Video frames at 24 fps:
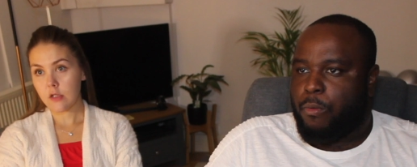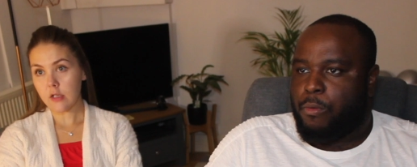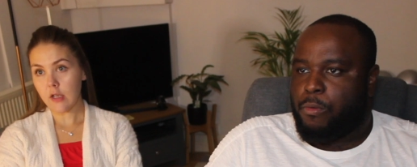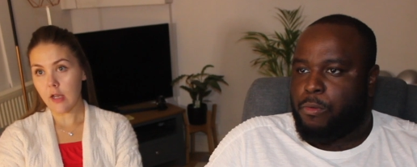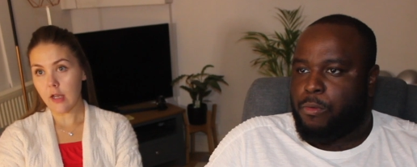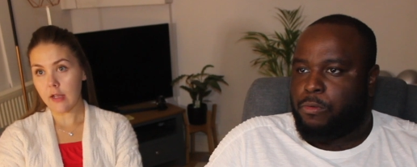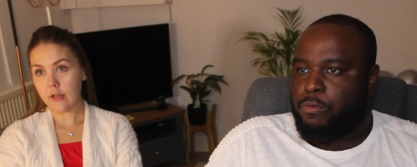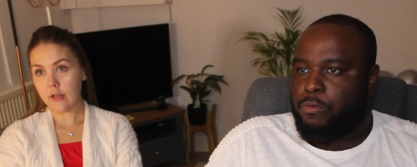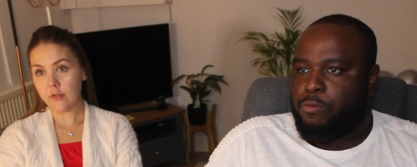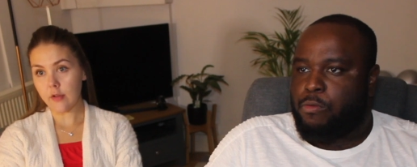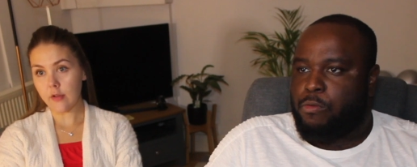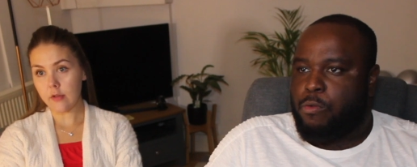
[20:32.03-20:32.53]
Speaker 1: her
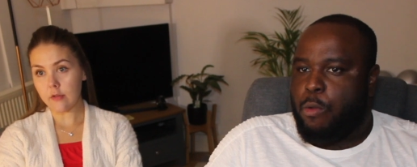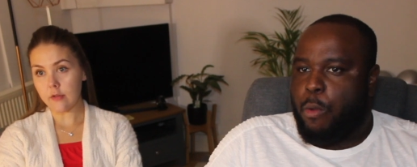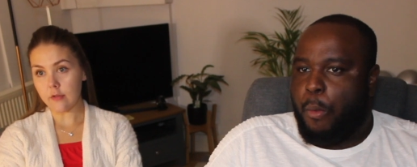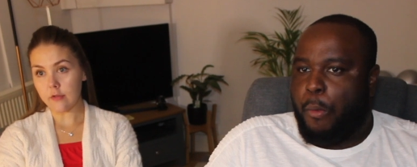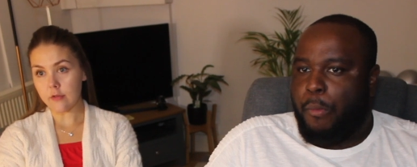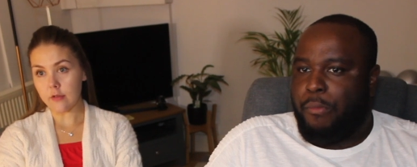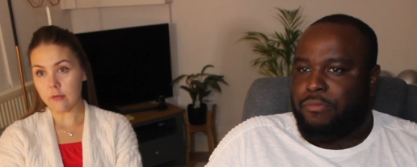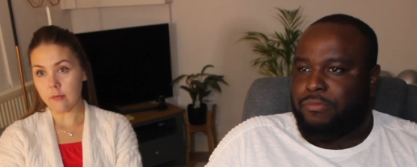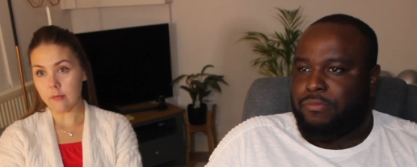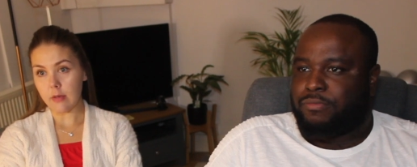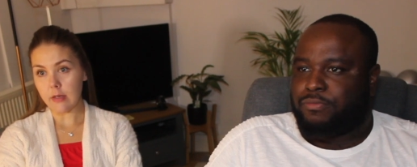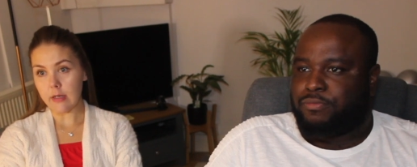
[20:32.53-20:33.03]
headphones off
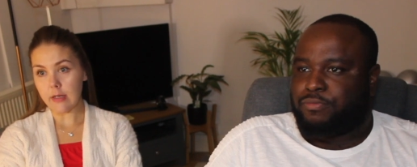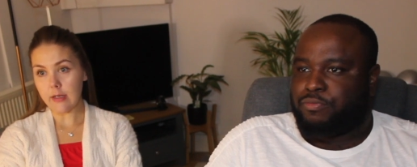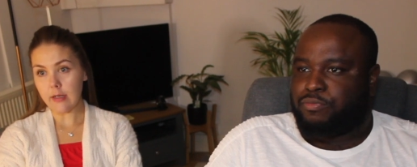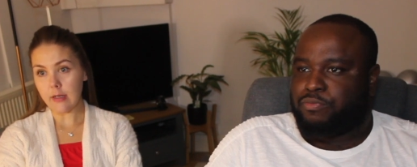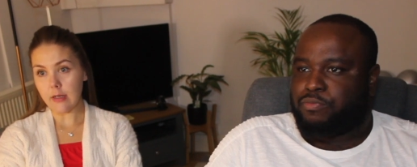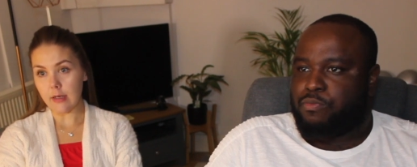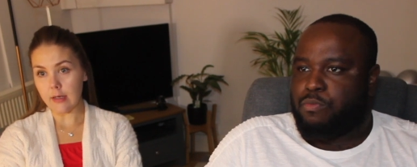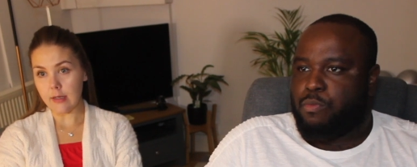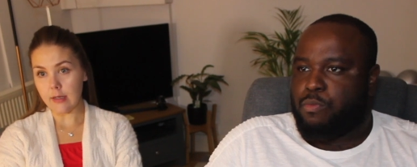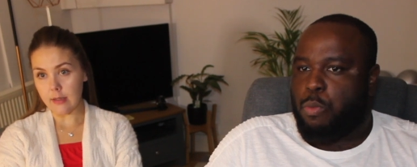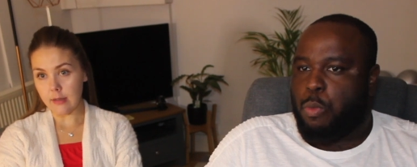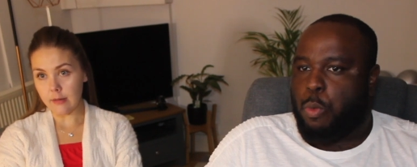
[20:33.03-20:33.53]

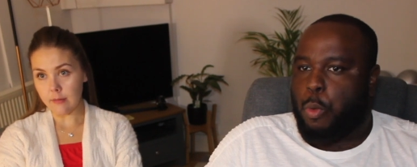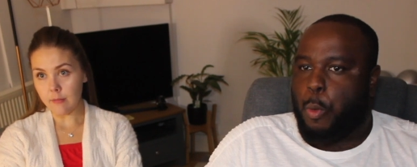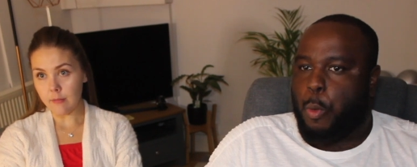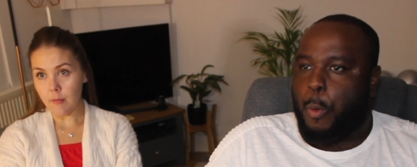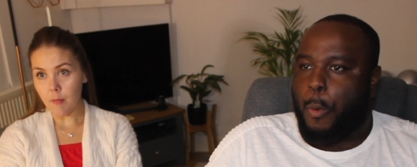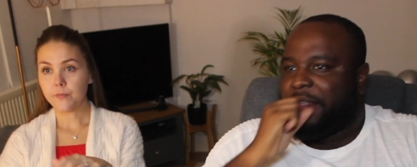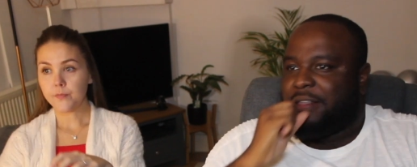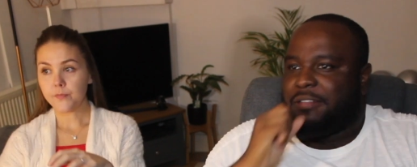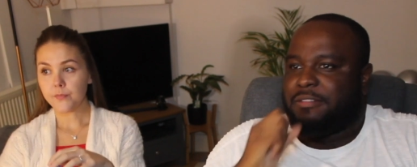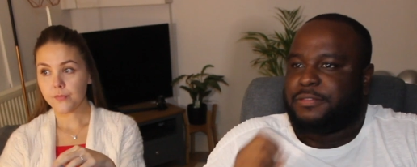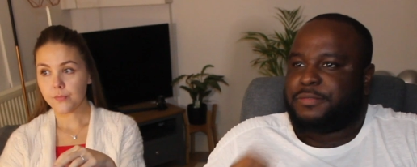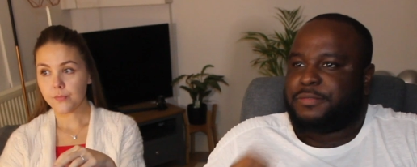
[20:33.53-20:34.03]
completely.
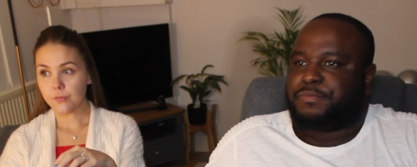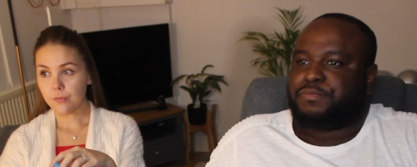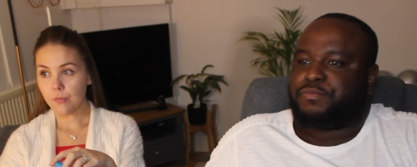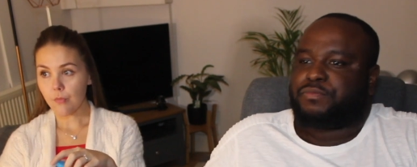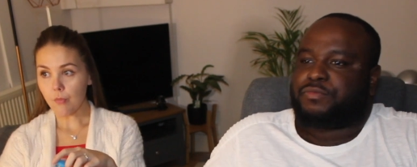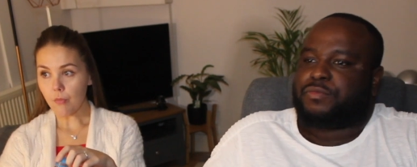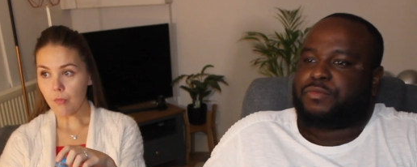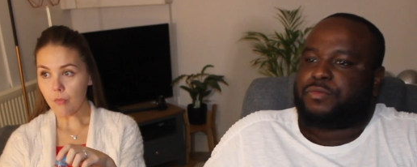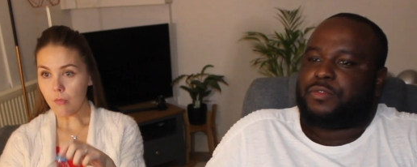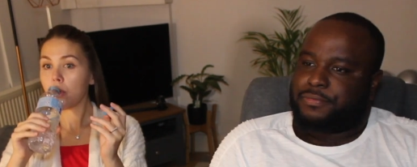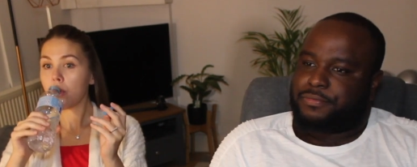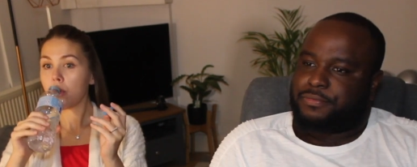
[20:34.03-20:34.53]
Really,
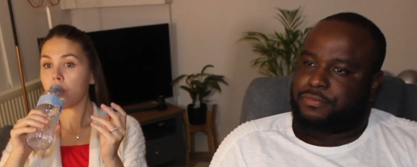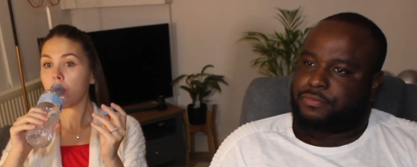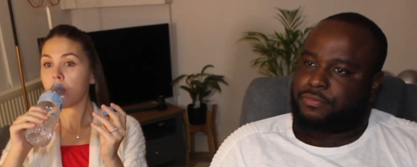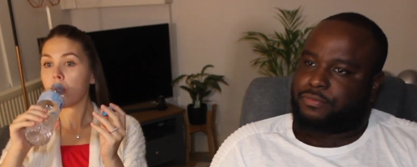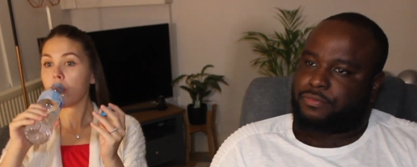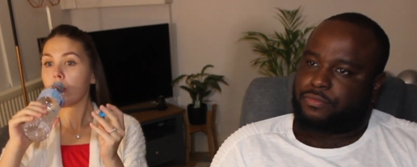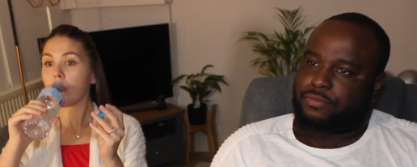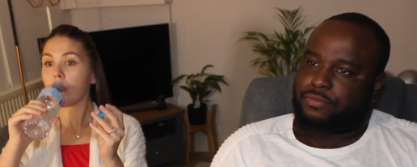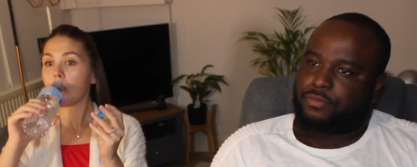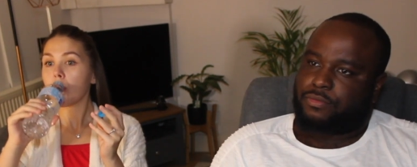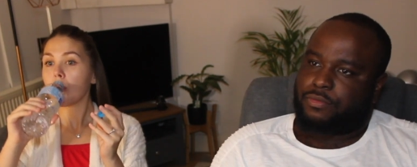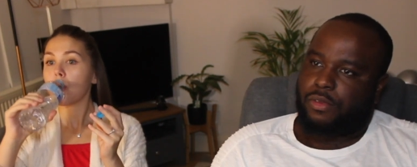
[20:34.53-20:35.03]
you
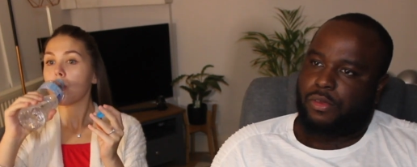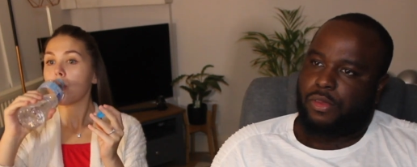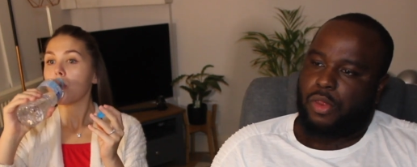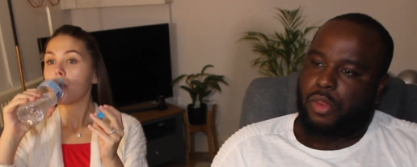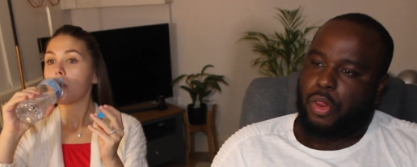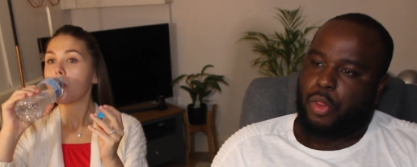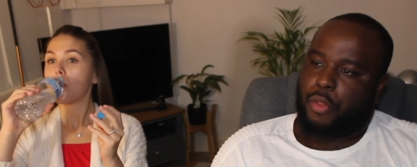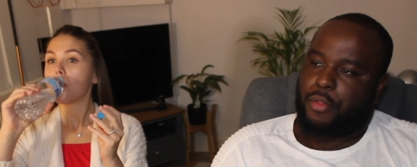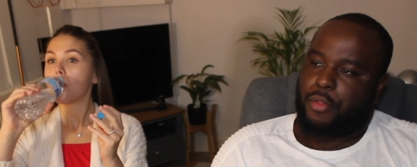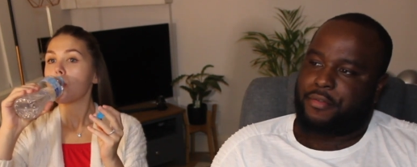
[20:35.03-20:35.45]
made my life